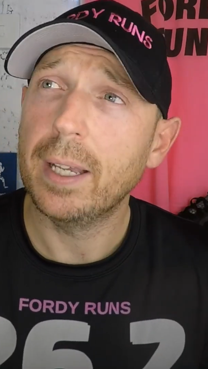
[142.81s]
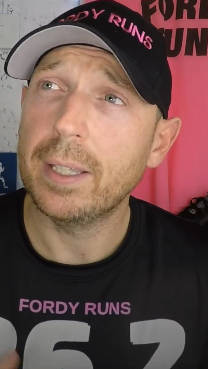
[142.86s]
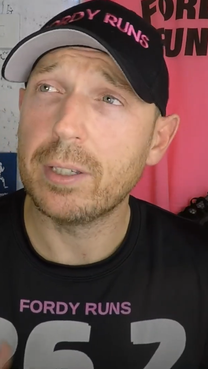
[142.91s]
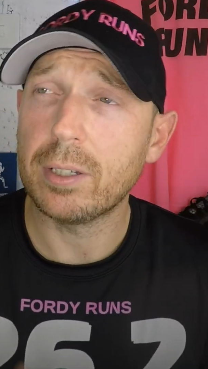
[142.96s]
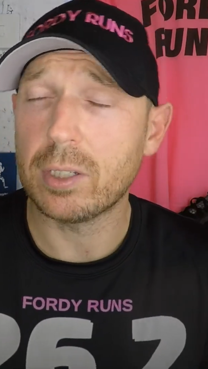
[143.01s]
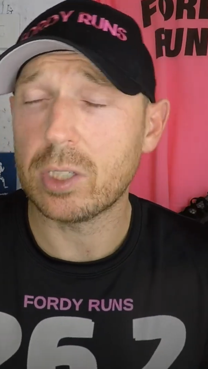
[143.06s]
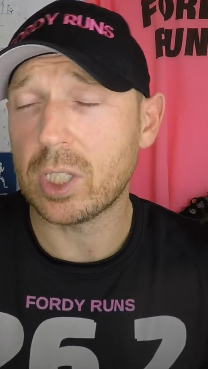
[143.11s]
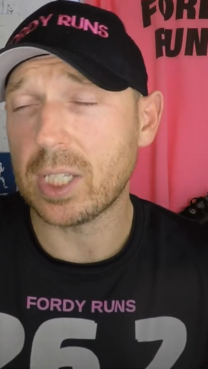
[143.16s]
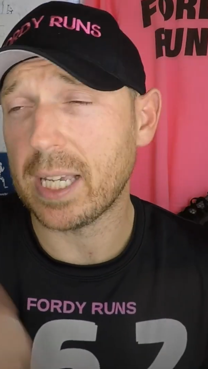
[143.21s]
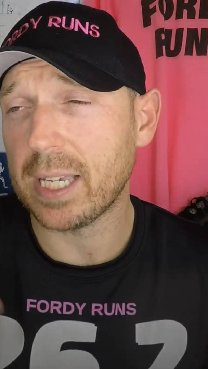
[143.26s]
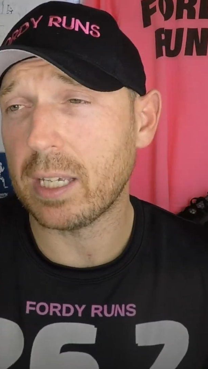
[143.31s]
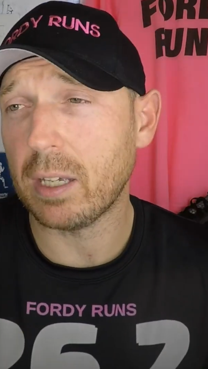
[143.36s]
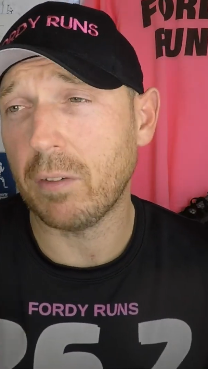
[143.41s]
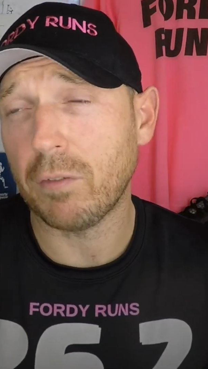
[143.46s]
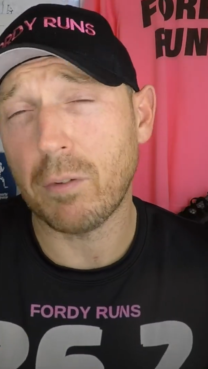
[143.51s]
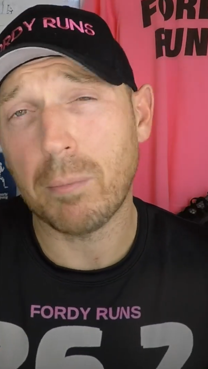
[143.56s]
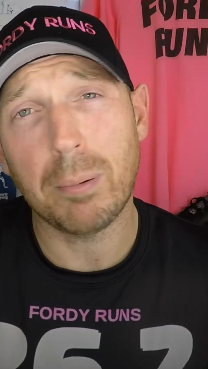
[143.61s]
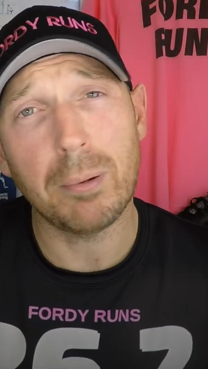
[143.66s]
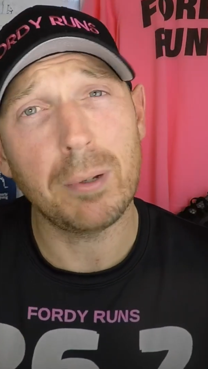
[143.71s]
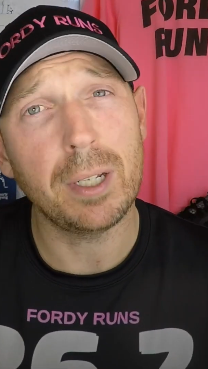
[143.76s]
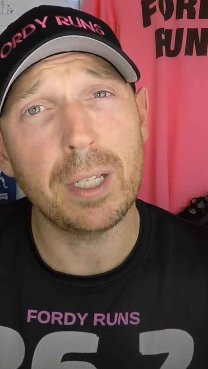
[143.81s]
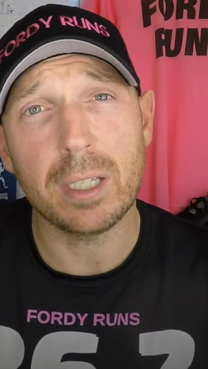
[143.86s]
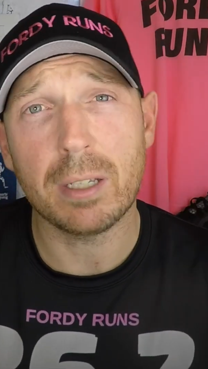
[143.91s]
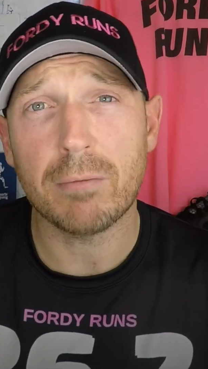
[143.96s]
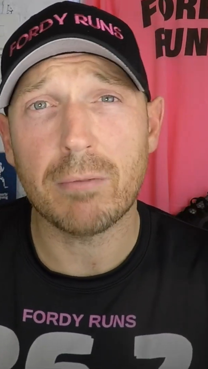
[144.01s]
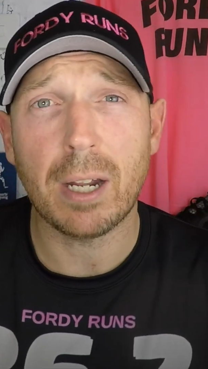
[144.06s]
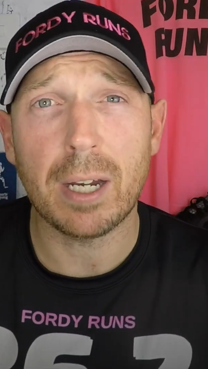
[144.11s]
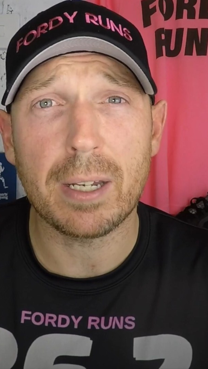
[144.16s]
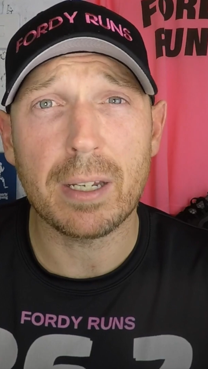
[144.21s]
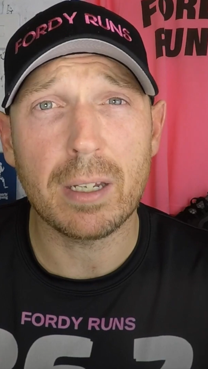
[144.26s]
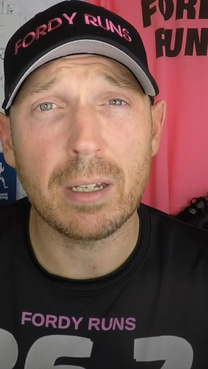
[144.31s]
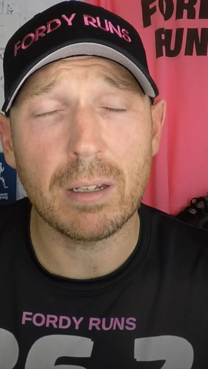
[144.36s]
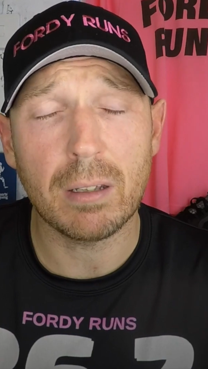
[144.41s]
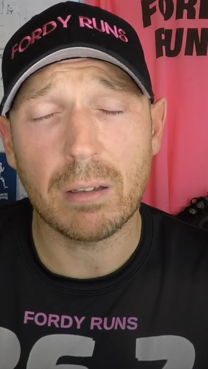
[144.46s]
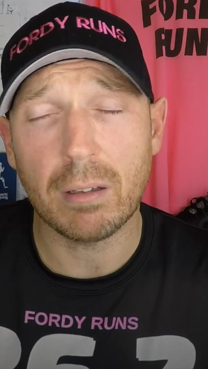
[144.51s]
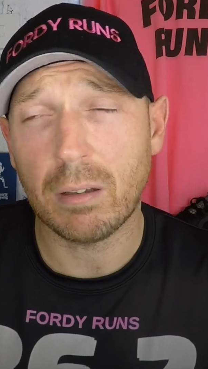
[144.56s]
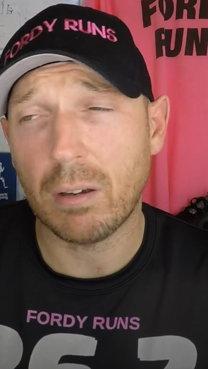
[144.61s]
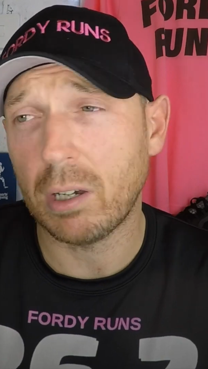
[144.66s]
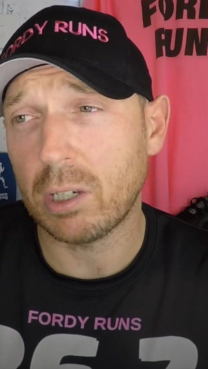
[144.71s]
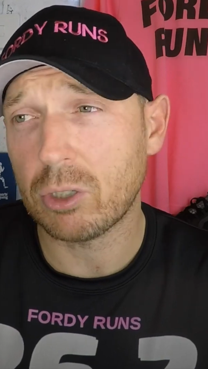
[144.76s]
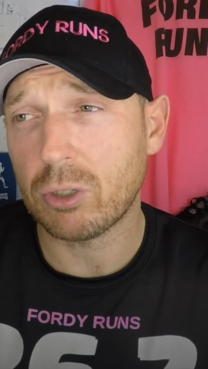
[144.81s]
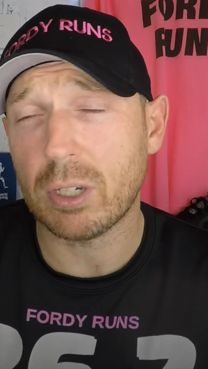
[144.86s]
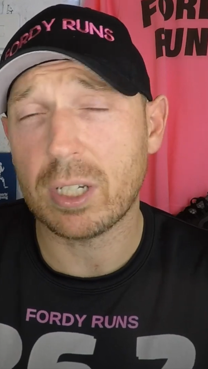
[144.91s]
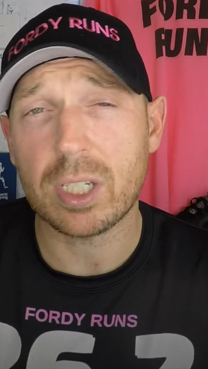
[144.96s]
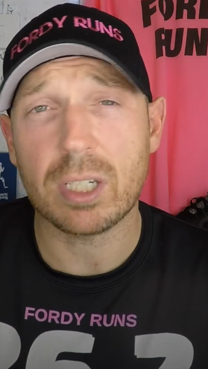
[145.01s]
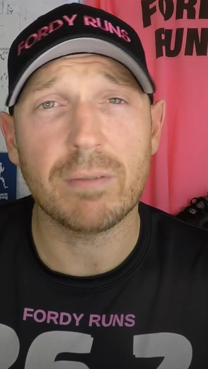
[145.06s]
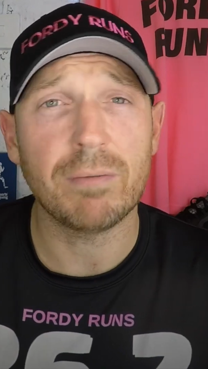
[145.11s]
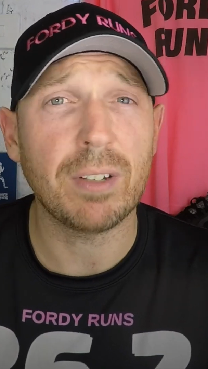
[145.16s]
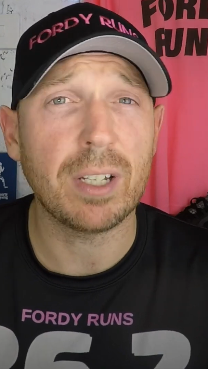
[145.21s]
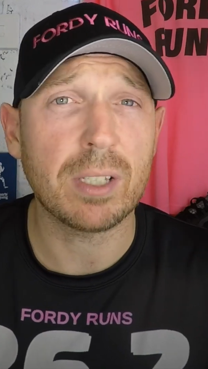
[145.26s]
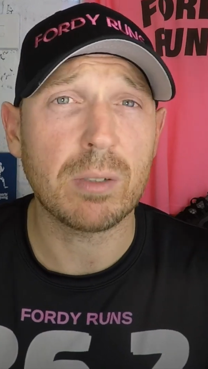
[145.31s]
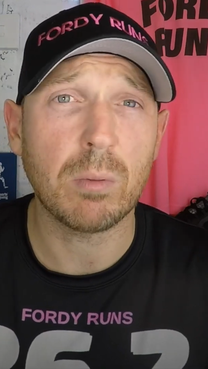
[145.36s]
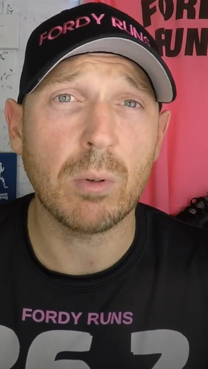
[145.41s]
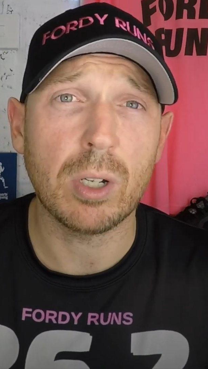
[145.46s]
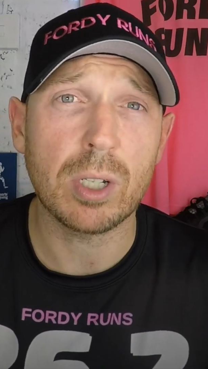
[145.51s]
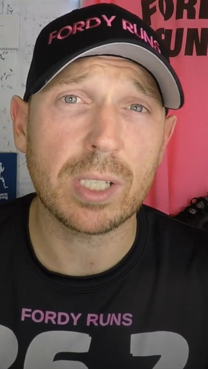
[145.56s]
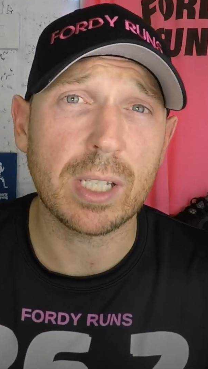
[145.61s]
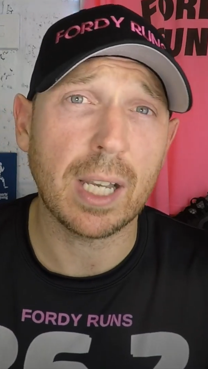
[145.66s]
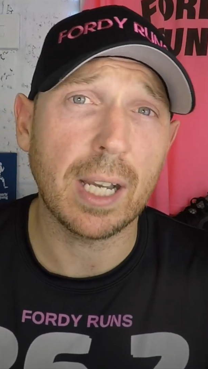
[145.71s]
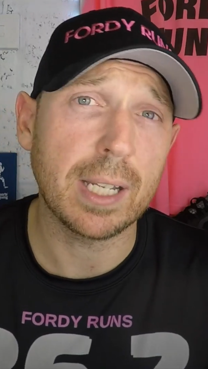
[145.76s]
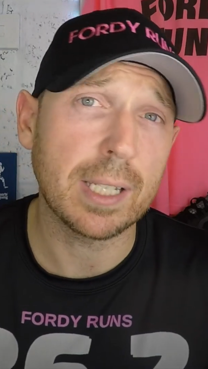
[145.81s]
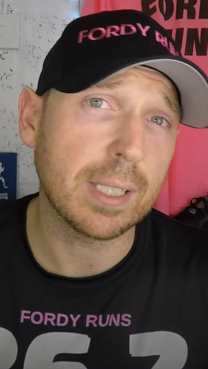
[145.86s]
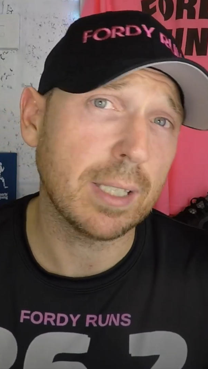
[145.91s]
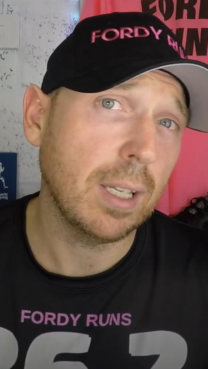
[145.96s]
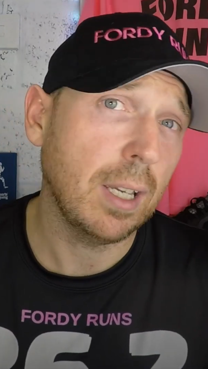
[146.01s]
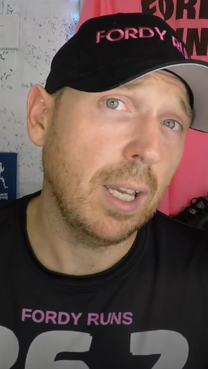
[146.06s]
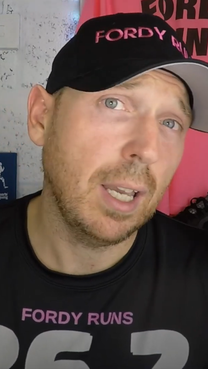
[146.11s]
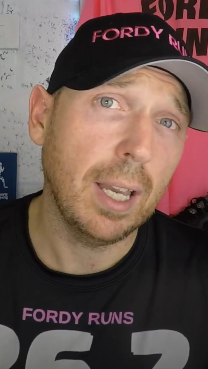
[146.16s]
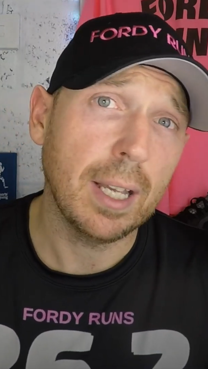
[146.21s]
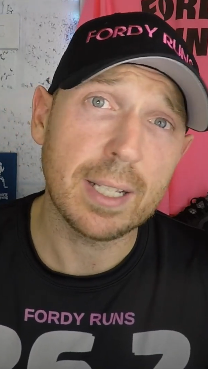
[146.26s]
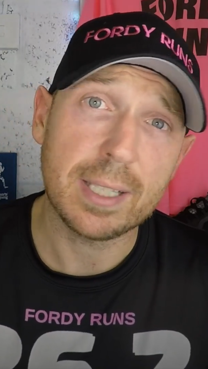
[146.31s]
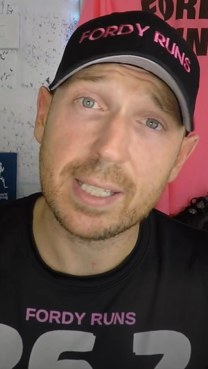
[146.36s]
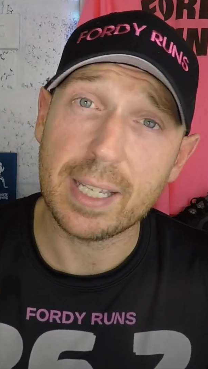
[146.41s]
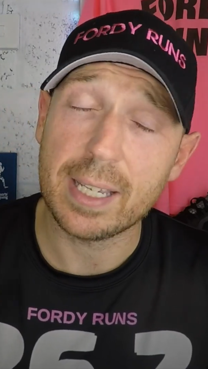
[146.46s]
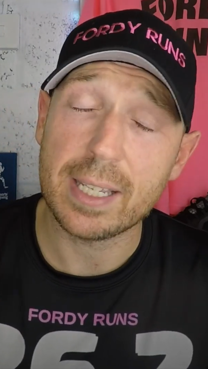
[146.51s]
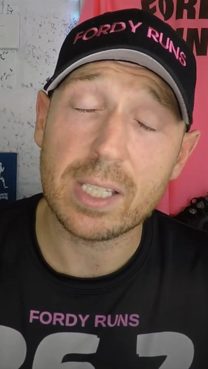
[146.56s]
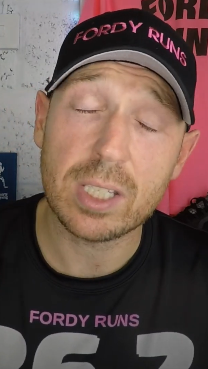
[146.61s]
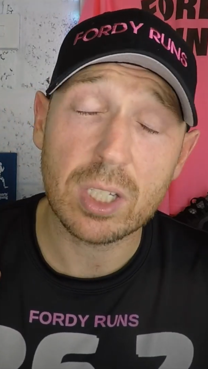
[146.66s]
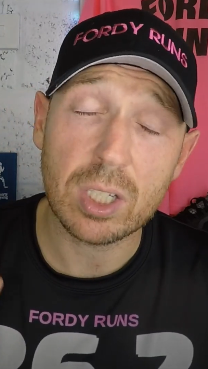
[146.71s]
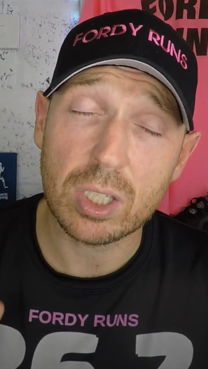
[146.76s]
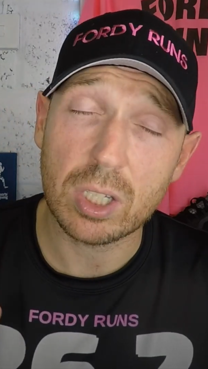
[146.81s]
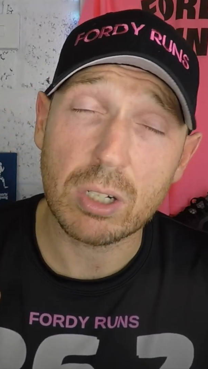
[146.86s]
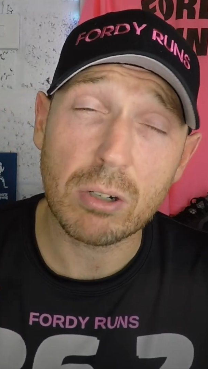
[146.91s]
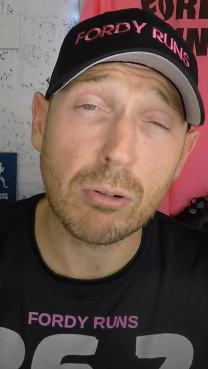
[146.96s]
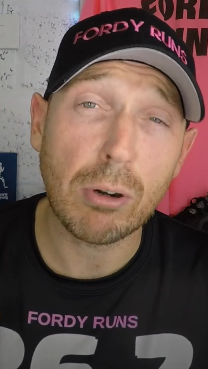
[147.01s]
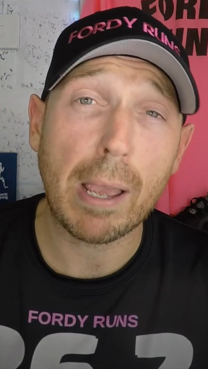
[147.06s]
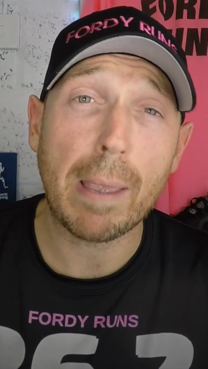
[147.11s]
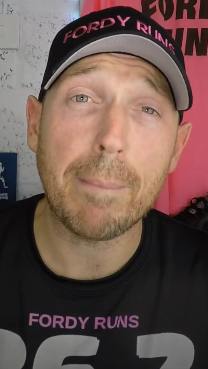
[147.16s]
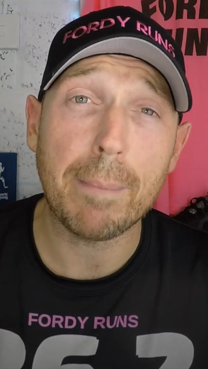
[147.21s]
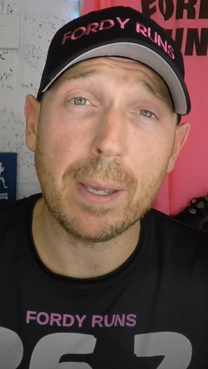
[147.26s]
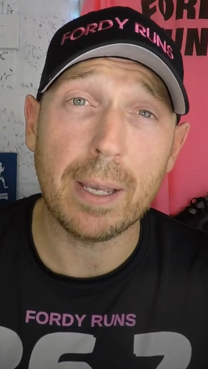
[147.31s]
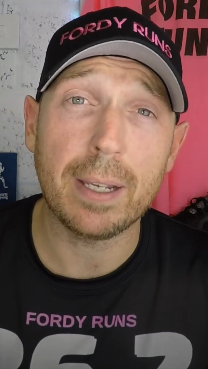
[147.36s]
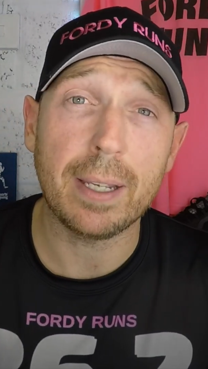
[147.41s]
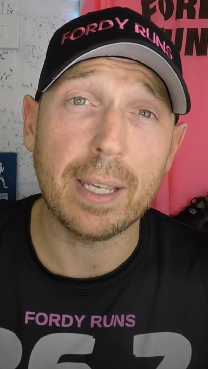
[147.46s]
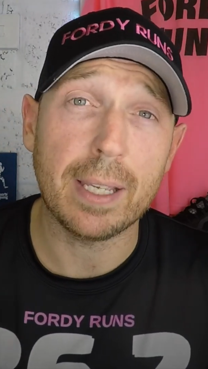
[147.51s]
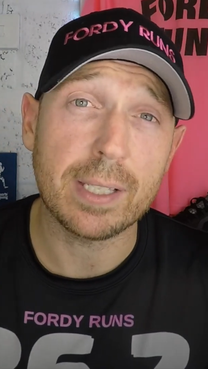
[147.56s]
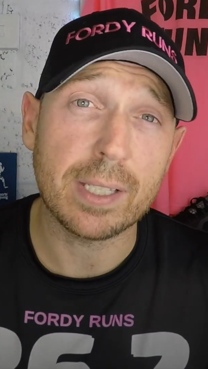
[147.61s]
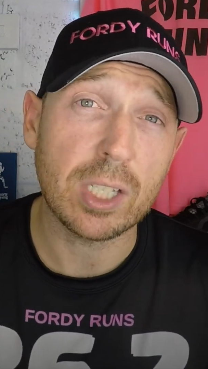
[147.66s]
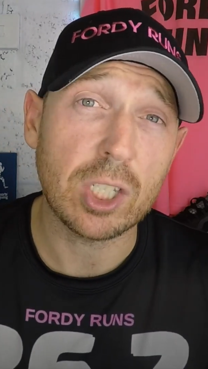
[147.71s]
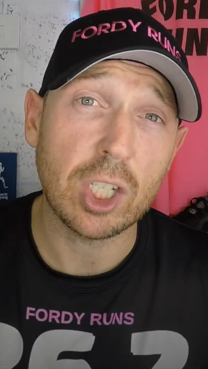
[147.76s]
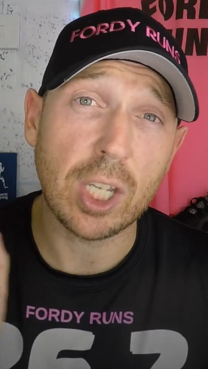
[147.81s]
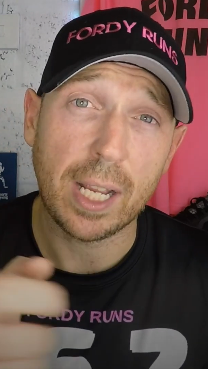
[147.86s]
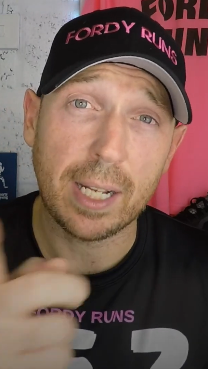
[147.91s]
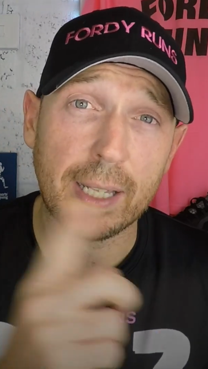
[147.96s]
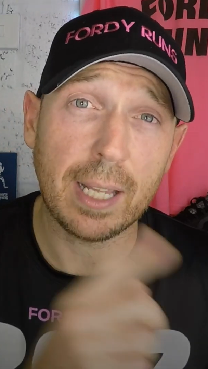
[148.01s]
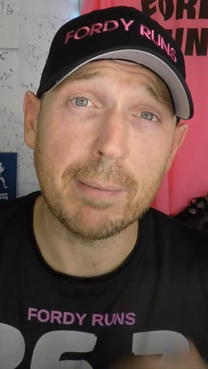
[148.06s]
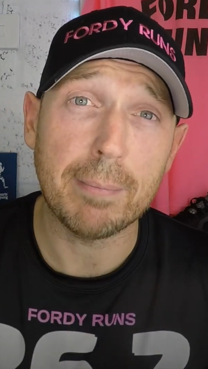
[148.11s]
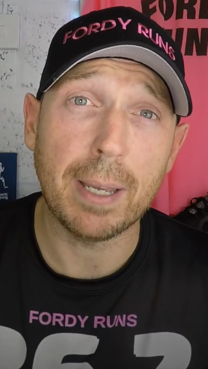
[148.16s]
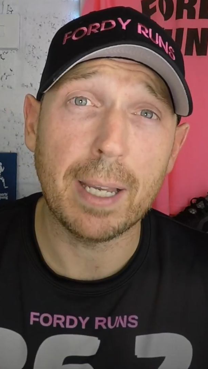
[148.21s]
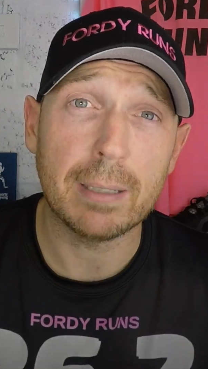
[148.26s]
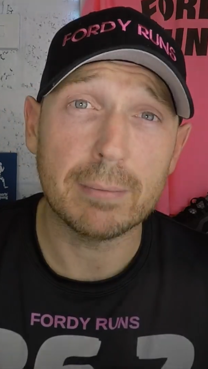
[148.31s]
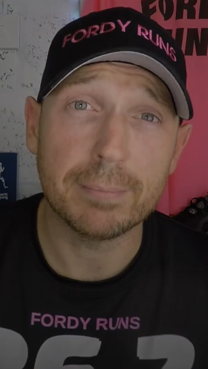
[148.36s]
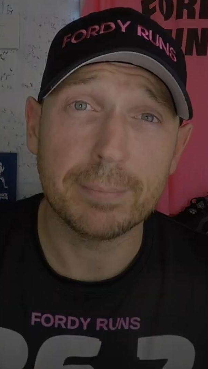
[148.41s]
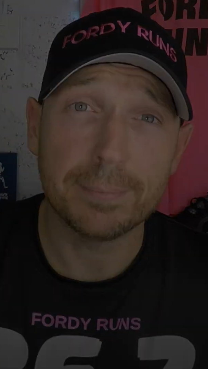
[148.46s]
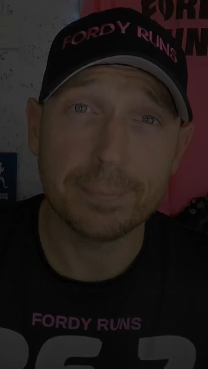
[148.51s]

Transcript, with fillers: and you can take it off and put it in your running uh, hydration vest, worst case, and I say it's just a great bit of kit, so check them out.